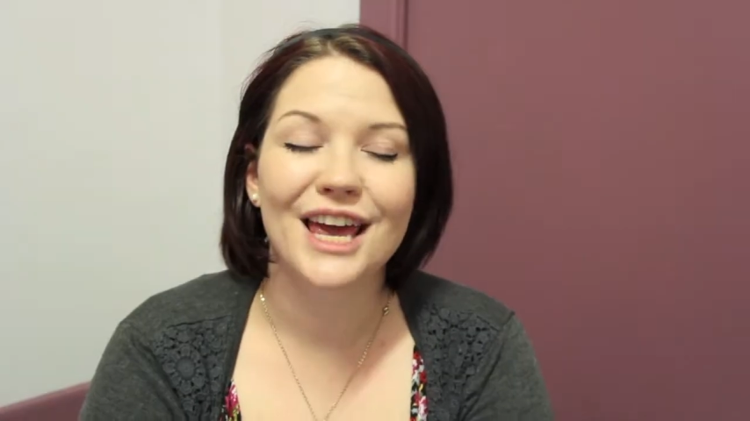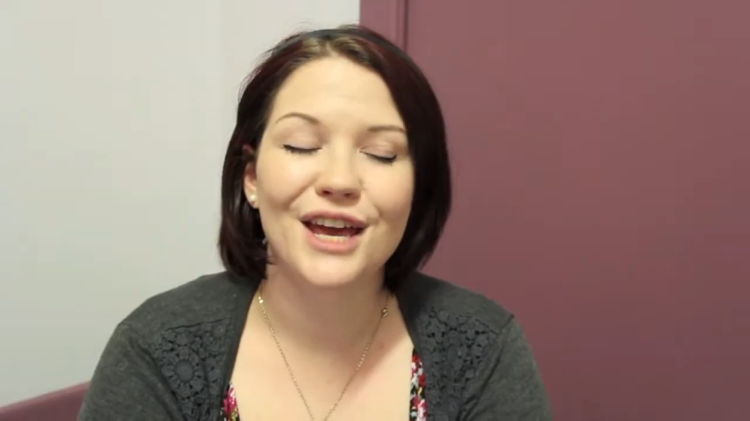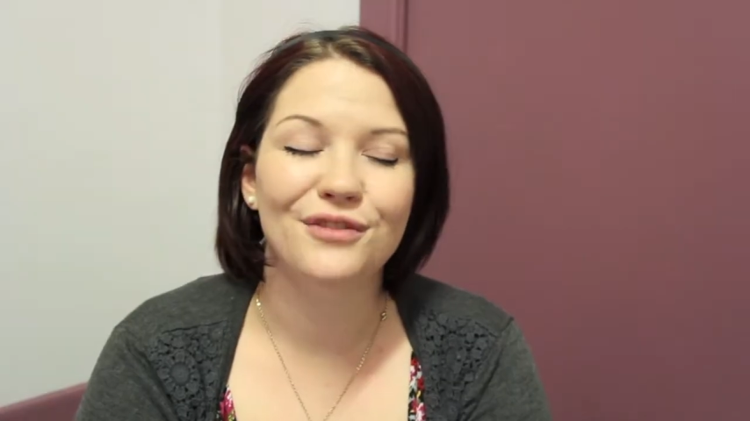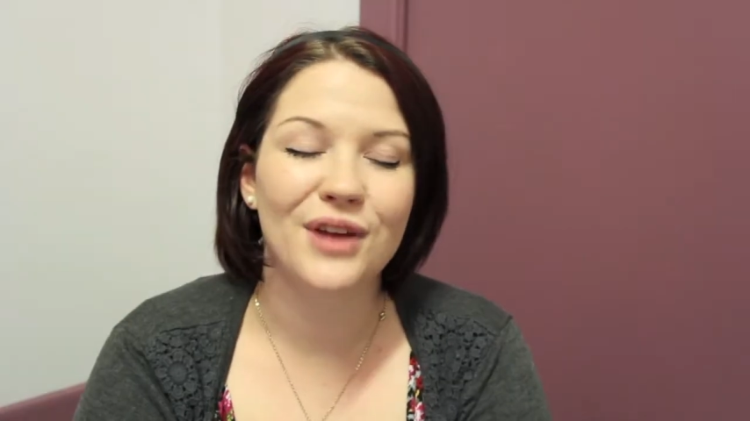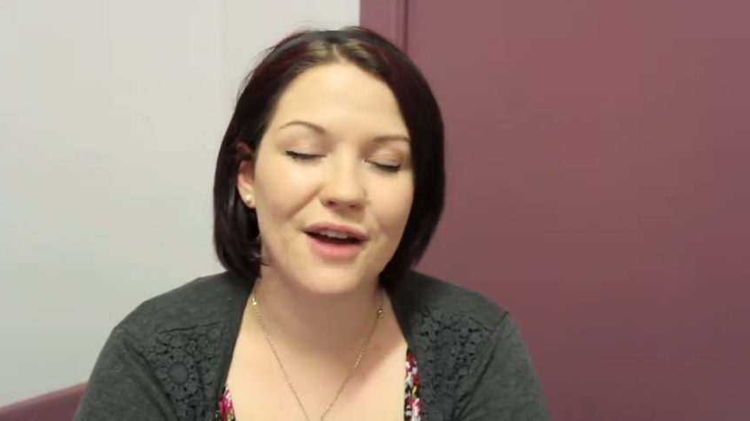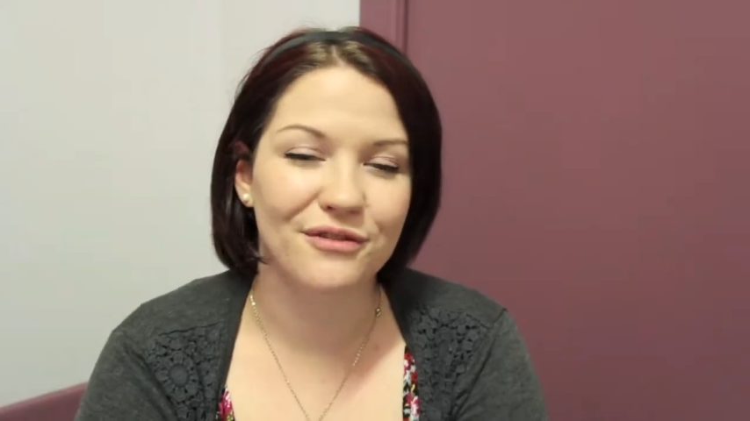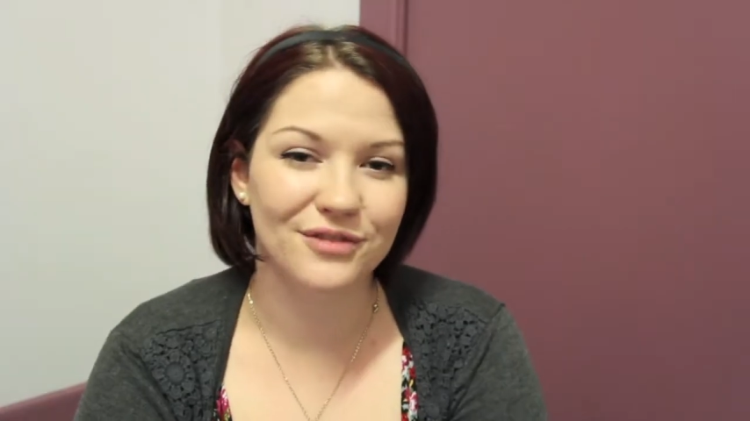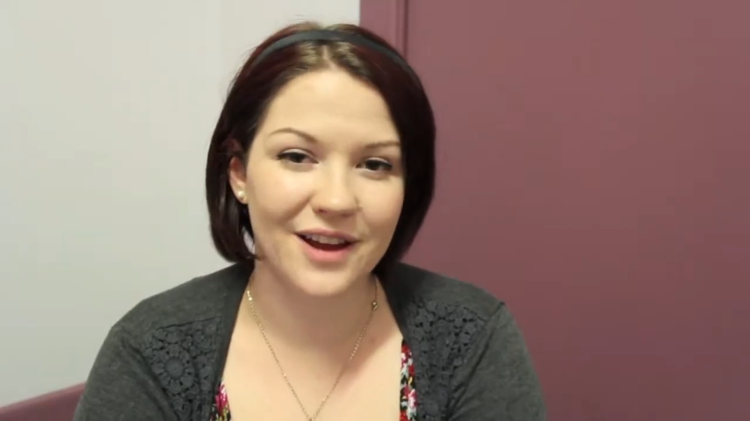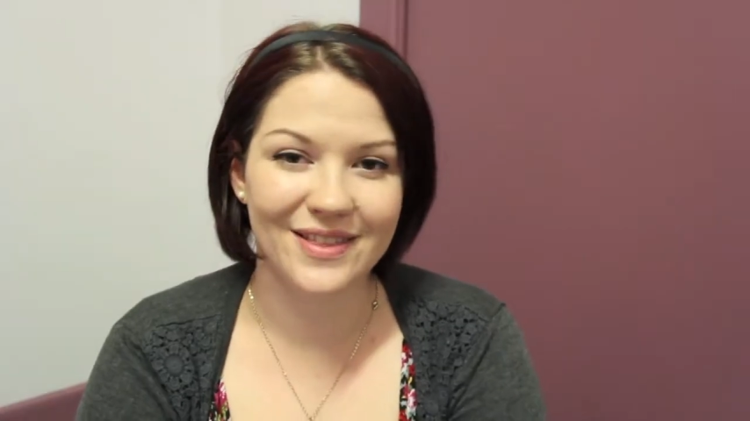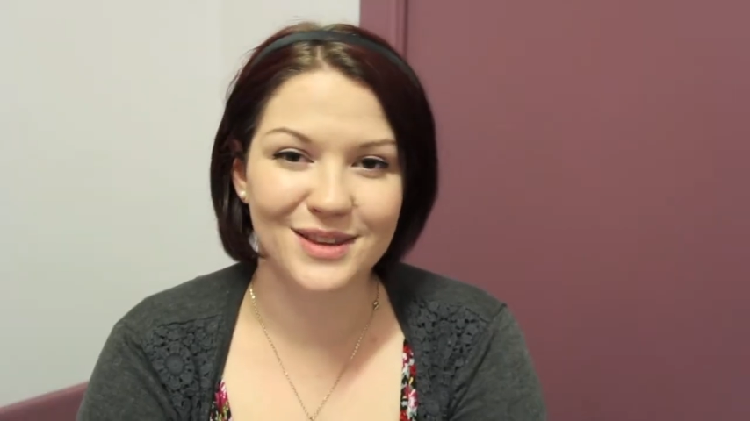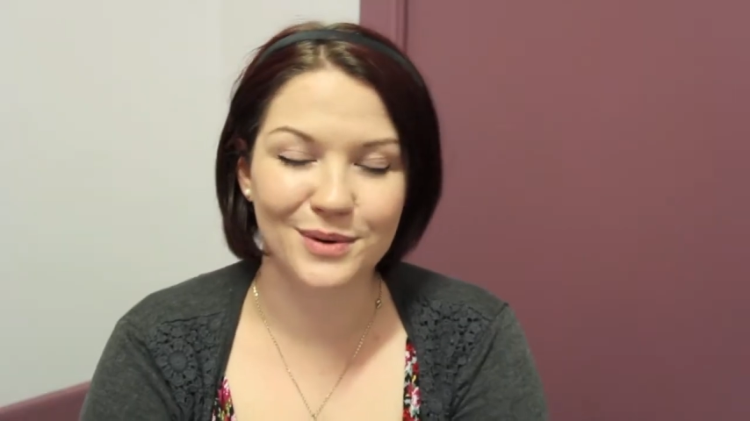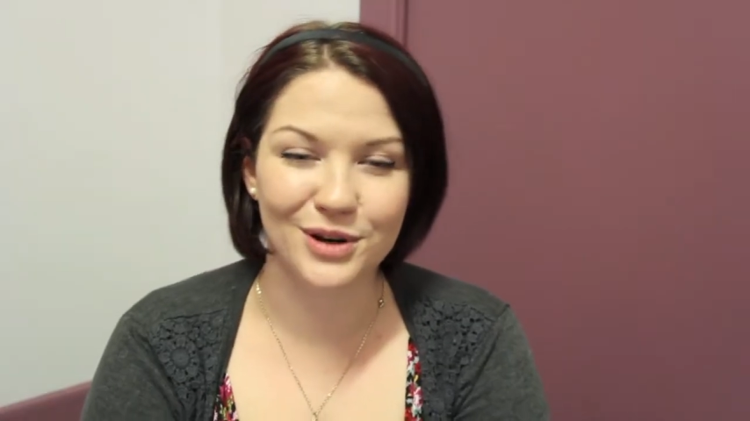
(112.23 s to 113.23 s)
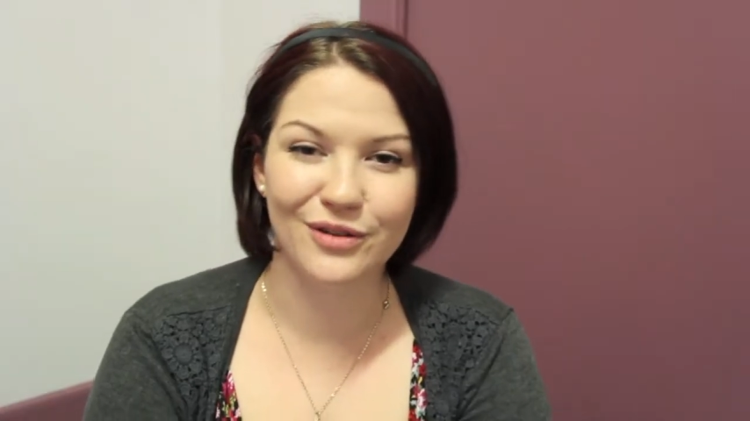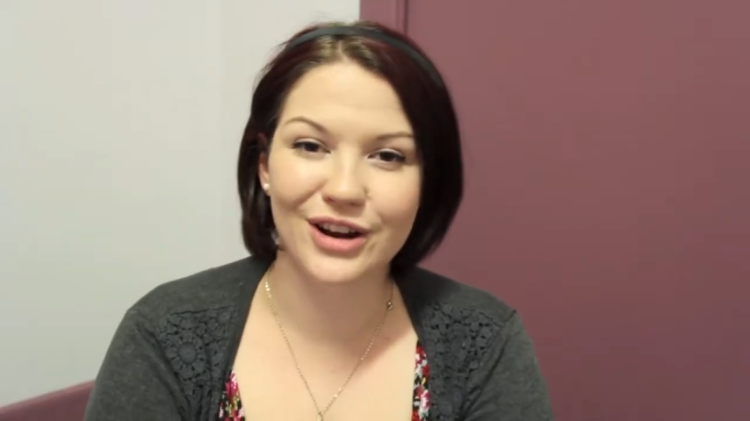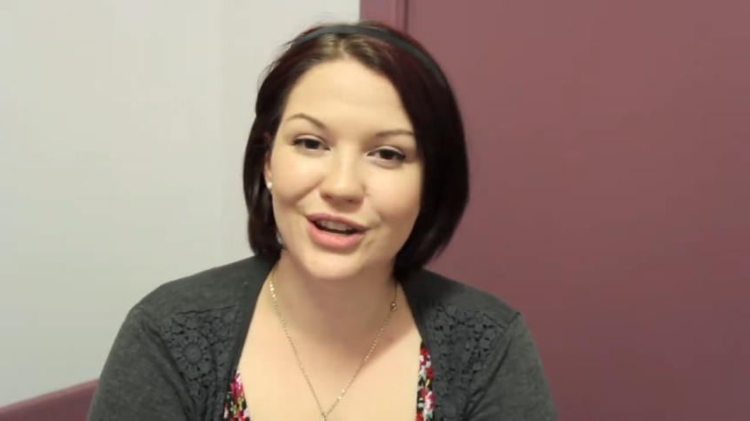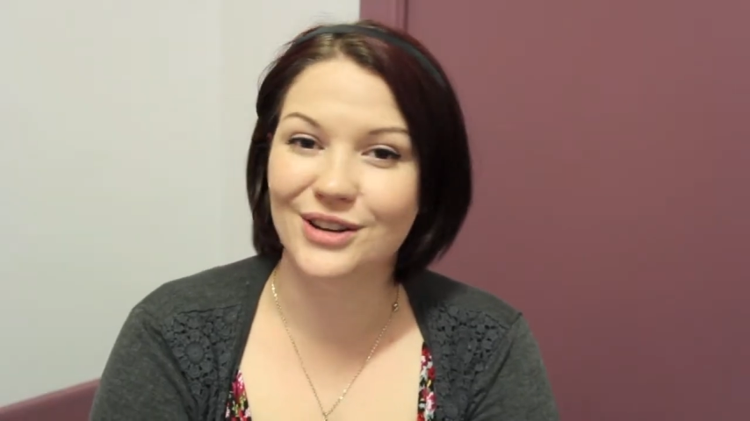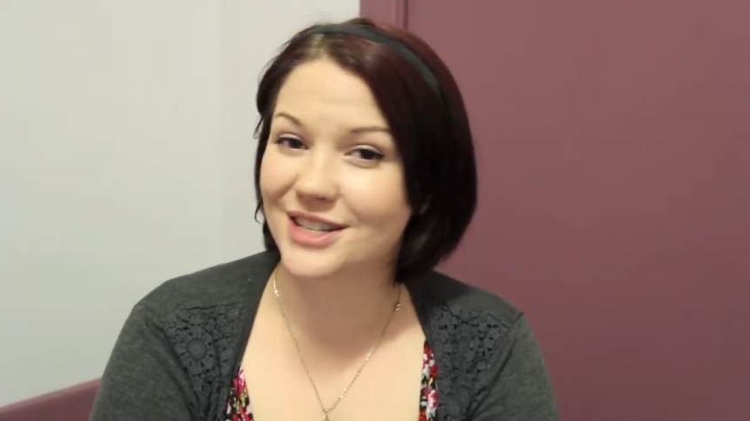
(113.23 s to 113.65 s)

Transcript: If you haven't read this one already,